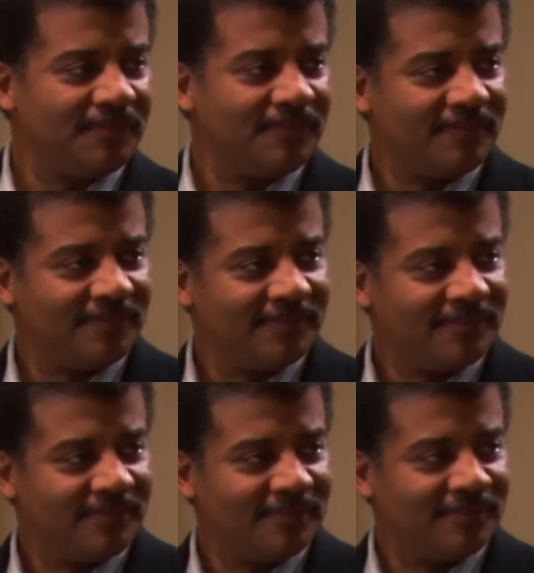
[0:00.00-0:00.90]

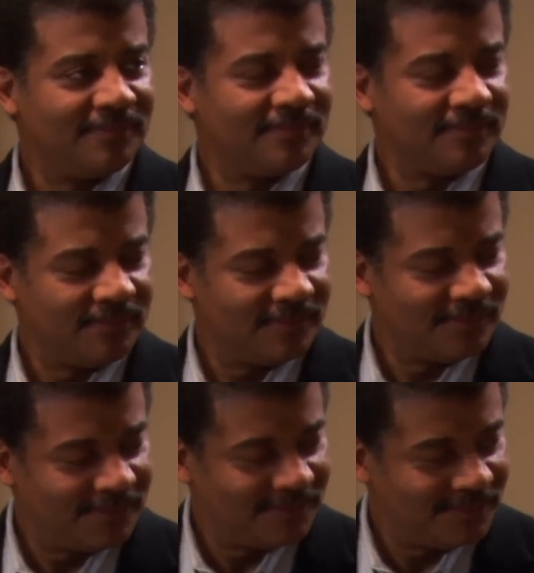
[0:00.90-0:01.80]

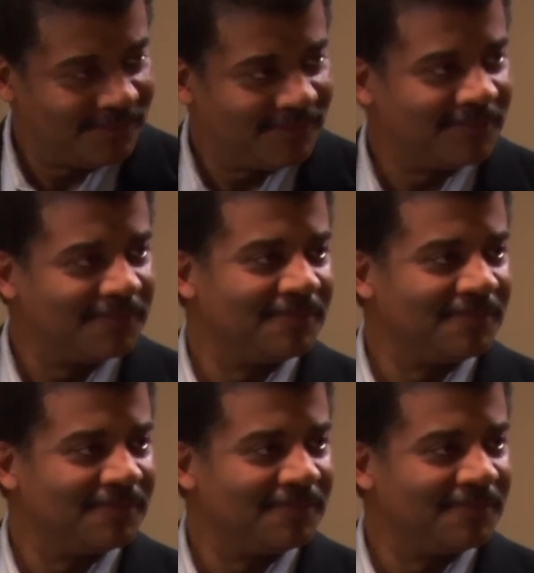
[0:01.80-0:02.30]
(silent)